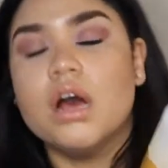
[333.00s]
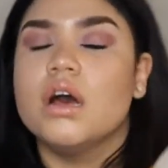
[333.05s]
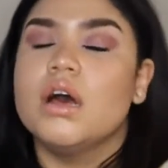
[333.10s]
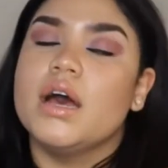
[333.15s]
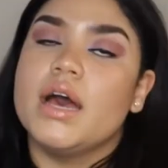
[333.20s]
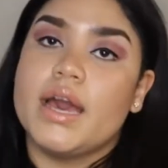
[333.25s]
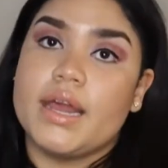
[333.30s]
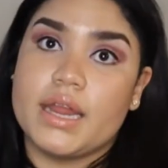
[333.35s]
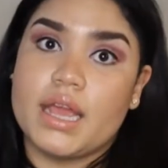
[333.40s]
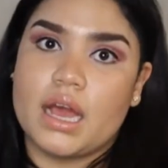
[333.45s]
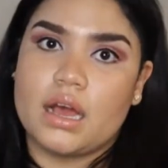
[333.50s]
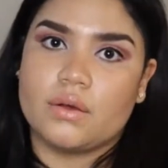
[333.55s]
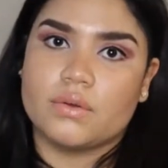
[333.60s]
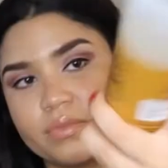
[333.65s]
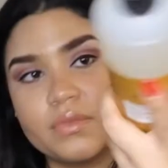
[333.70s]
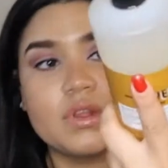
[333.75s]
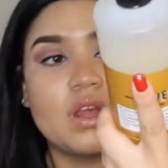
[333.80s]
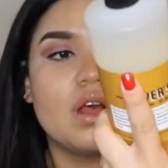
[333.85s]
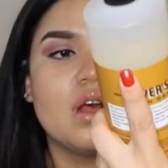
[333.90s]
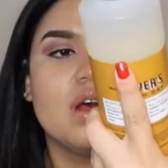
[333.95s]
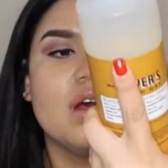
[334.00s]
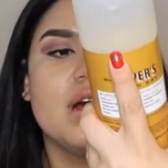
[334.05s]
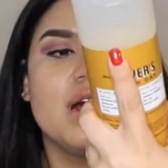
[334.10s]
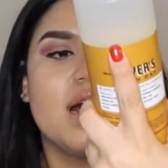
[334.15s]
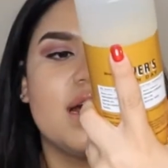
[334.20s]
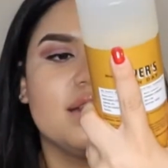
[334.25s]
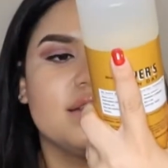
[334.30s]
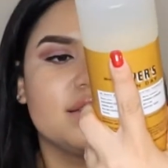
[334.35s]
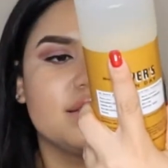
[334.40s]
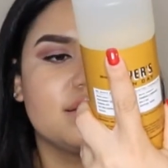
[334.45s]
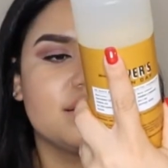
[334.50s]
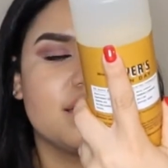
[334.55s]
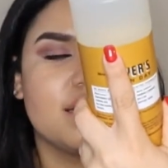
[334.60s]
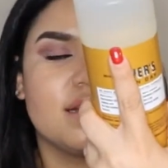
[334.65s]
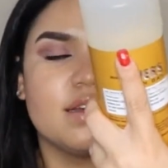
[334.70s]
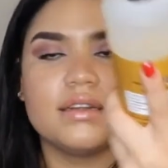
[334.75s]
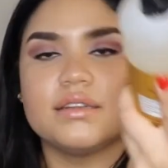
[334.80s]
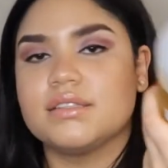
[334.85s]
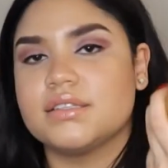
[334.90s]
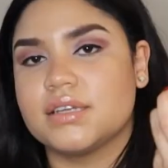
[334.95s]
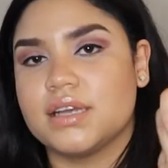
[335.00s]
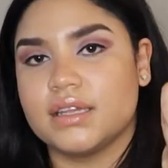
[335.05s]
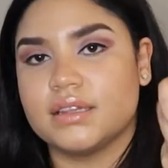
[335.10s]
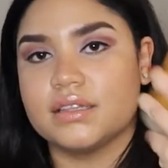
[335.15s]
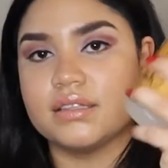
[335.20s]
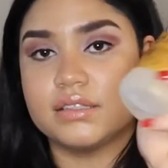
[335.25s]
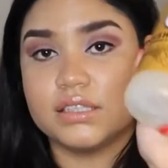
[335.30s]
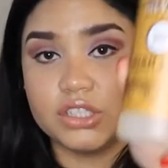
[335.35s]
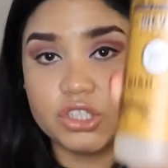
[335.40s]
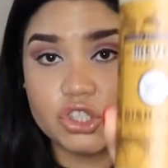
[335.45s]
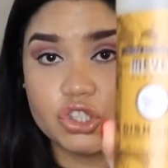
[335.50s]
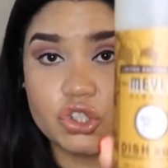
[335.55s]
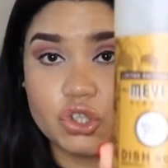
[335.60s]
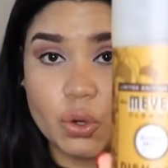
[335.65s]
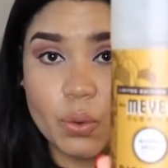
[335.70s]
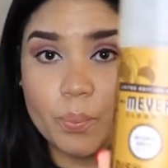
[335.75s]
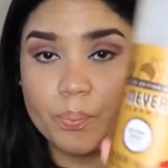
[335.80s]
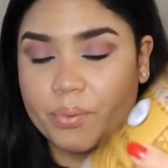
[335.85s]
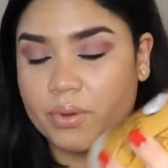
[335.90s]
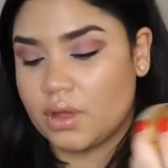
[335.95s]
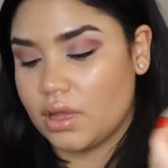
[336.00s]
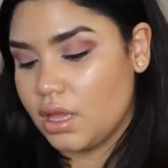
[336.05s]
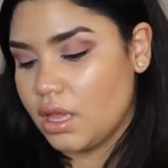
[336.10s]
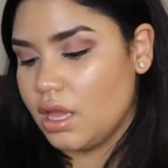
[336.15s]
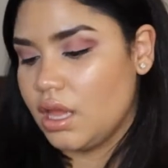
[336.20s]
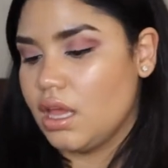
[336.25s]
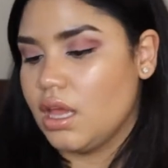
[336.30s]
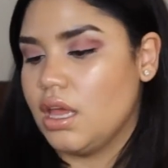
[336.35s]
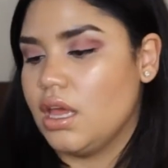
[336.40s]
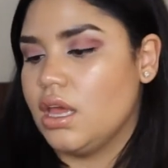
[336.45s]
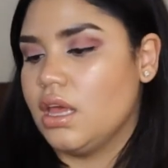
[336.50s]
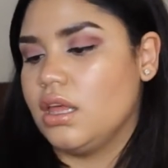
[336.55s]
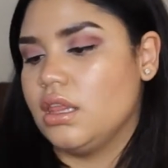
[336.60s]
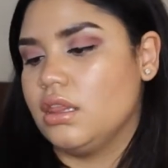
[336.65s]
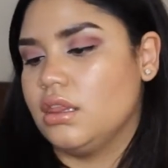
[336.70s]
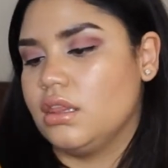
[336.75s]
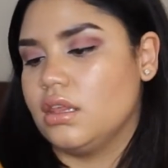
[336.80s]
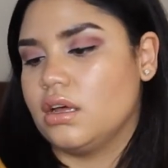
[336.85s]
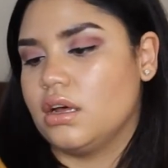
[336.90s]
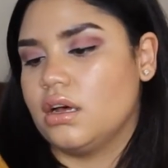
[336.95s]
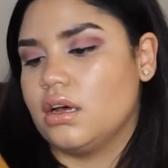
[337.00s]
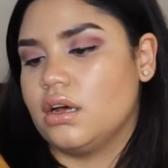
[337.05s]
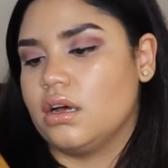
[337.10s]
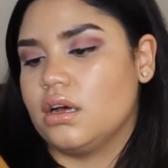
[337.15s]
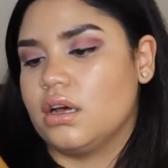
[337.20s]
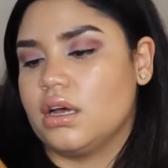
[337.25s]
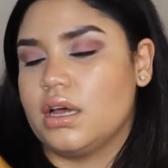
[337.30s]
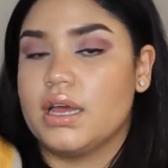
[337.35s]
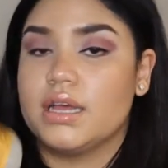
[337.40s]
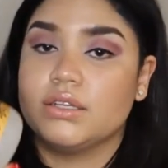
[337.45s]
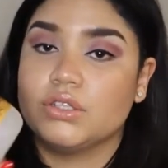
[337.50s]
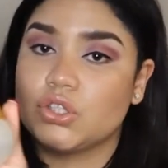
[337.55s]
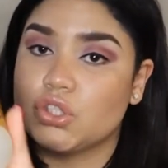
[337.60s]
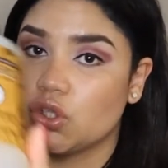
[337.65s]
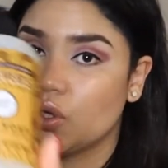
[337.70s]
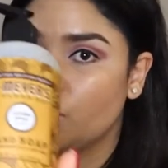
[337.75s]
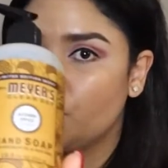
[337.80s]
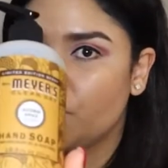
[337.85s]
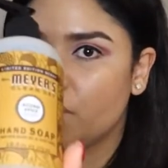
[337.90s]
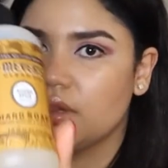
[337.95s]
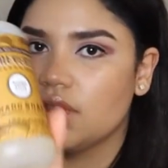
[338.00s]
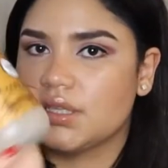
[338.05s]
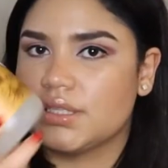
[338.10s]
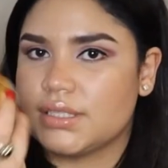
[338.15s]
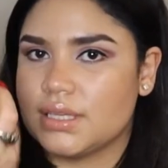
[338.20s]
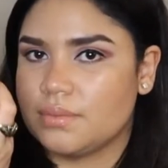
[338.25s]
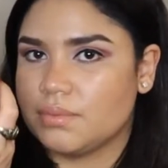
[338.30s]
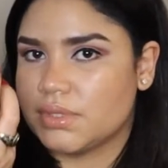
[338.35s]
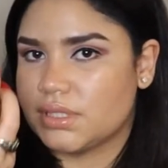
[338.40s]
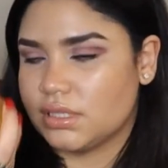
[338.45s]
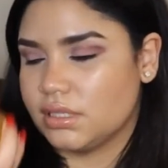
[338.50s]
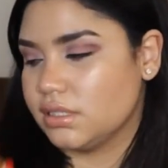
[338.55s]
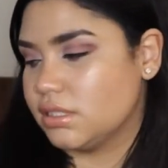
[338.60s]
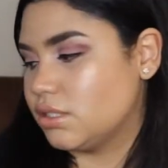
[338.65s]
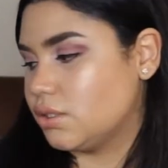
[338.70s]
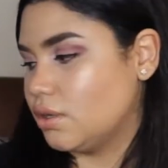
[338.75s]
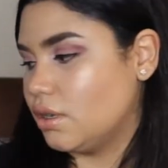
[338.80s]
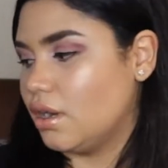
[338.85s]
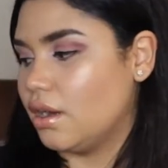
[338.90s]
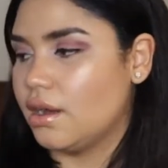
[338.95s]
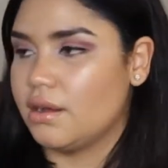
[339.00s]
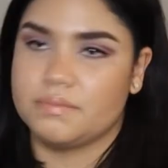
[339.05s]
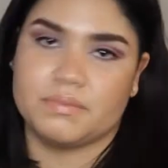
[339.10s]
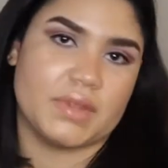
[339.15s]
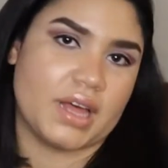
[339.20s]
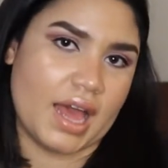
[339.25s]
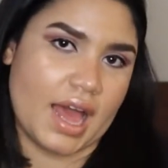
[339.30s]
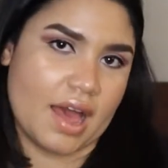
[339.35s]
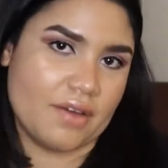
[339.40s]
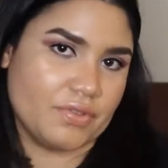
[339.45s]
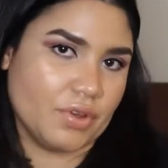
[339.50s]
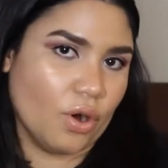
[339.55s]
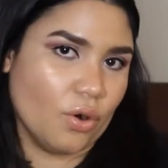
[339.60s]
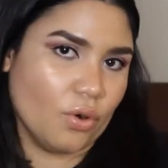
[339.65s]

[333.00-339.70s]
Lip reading: Anyhow, I decided to get the dish soap and hand soap on the same set, so I have the whole